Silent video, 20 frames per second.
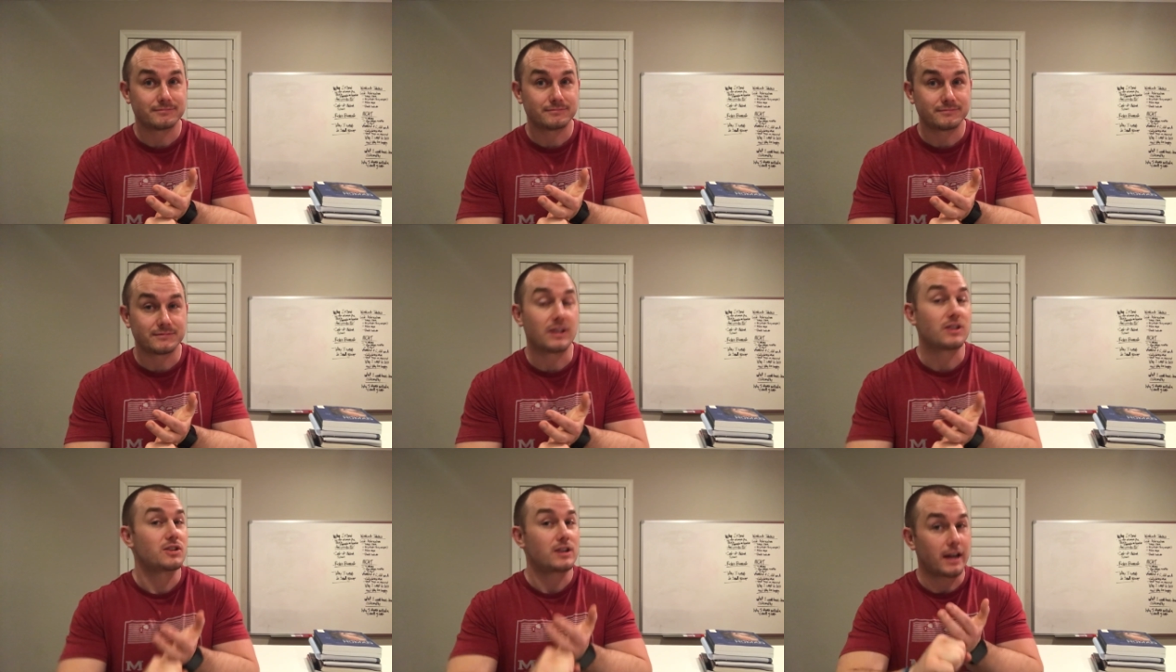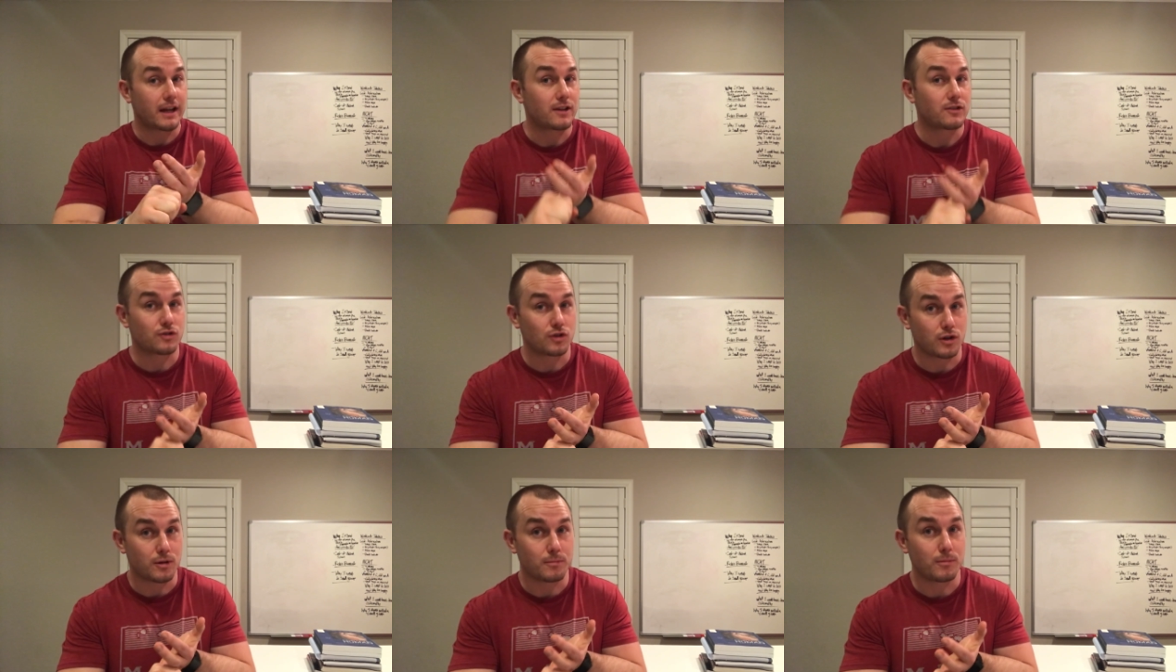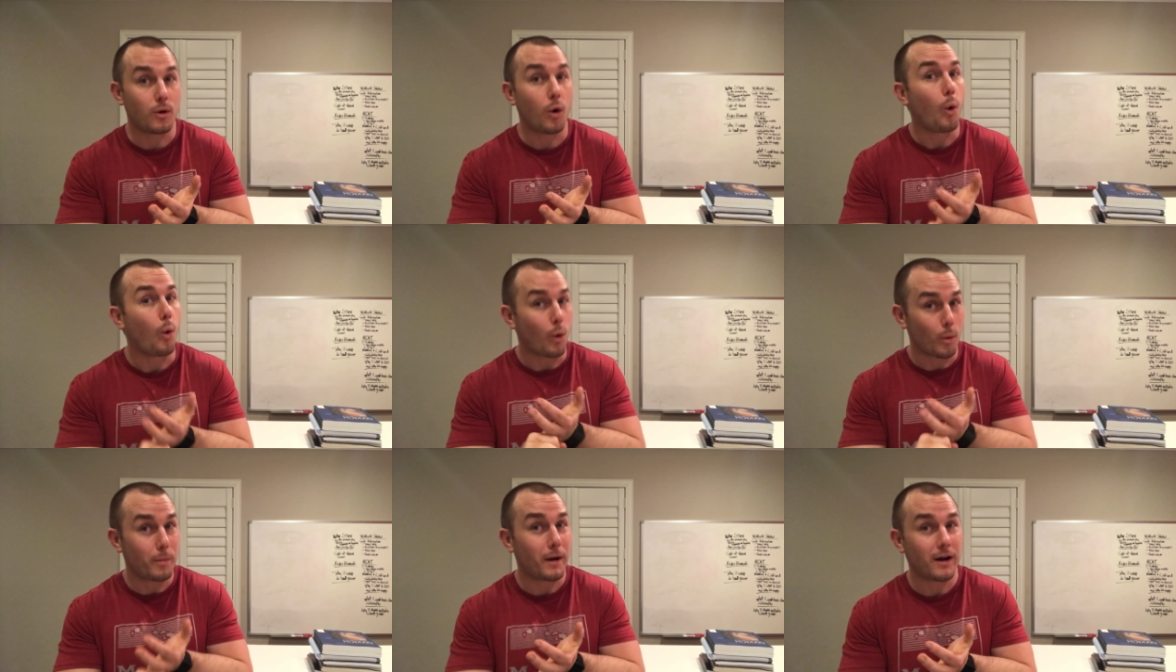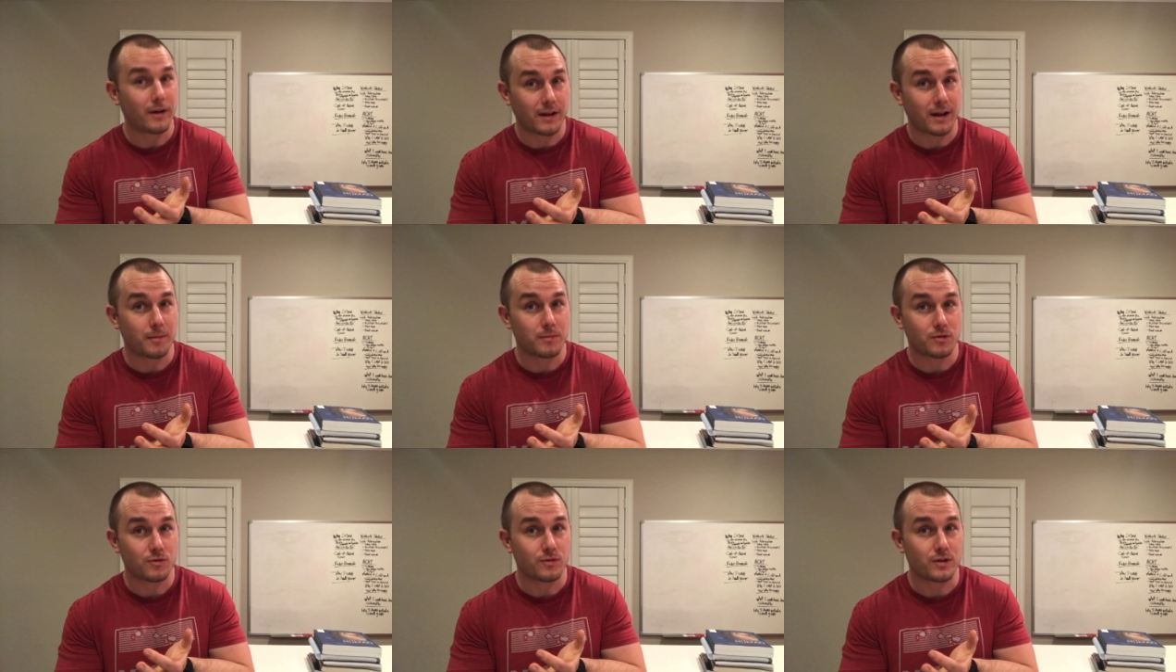the second term, or
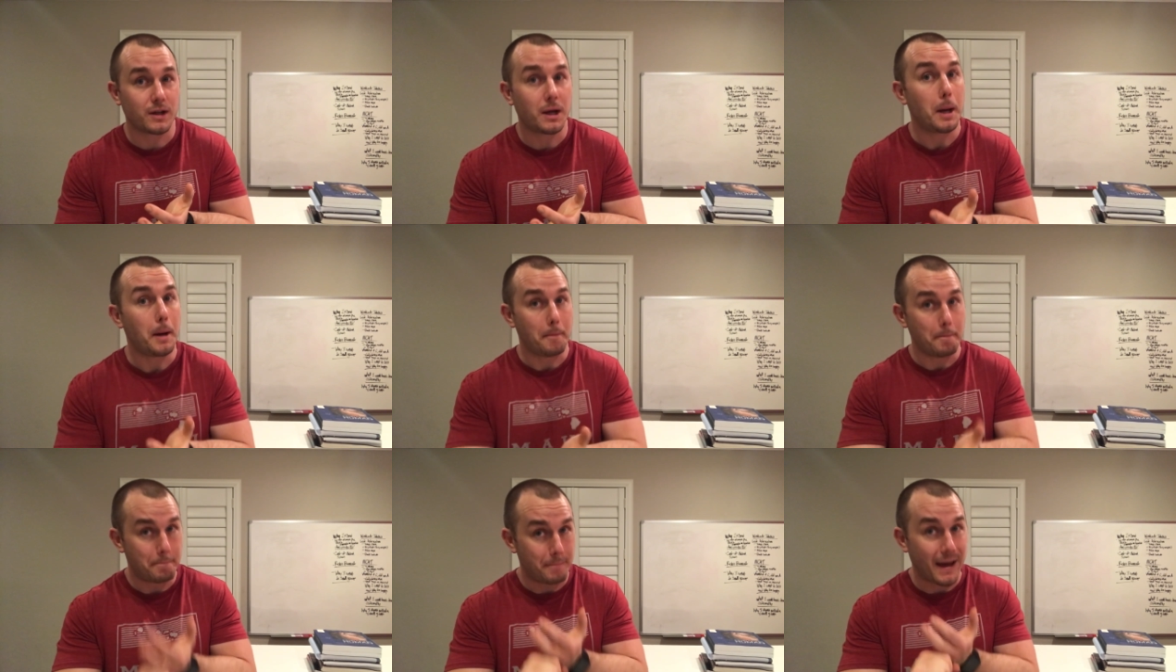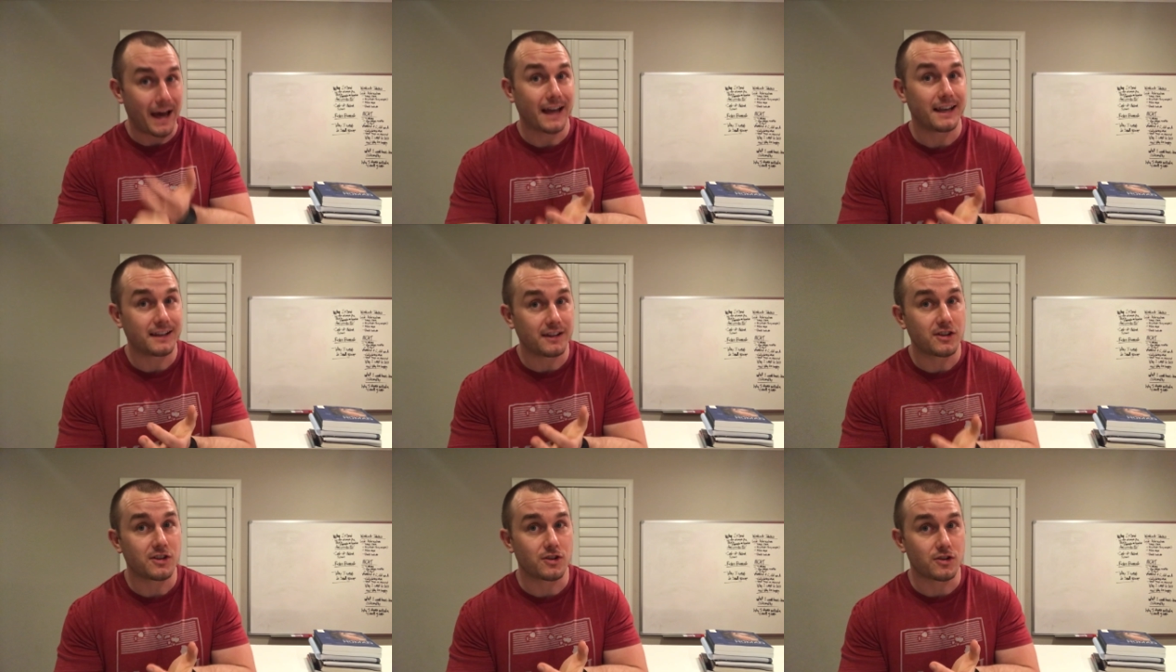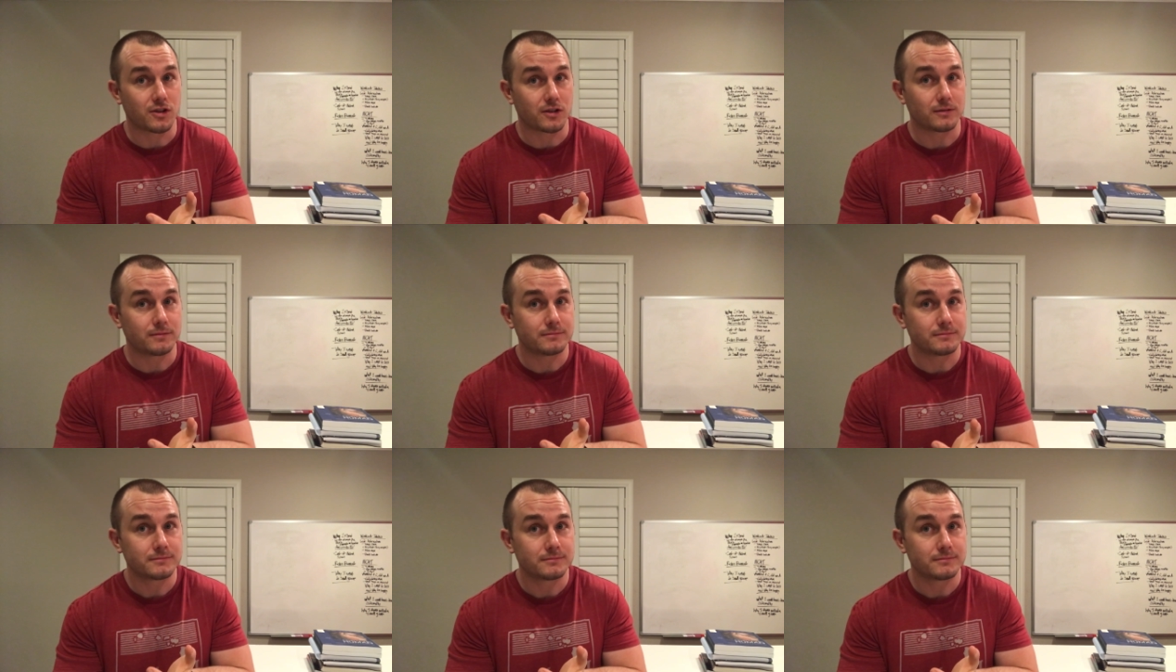biochemistry. Bad decision.